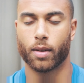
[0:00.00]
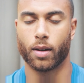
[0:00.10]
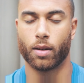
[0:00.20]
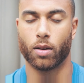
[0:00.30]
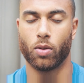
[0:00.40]

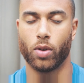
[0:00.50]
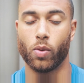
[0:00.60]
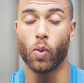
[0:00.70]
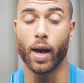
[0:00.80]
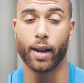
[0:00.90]
And only
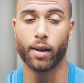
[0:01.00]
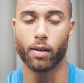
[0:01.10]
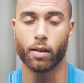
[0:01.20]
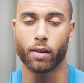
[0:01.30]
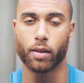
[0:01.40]
when
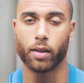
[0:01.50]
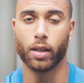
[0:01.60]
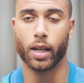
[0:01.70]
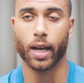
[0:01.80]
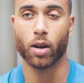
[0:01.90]

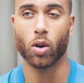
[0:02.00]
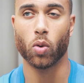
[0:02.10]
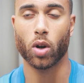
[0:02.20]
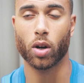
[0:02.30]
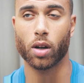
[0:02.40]
you can no
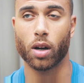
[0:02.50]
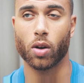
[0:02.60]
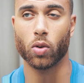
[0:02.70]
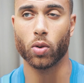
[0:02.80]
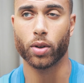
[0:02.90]
longer
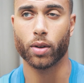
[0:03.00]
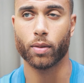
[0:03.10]
hold,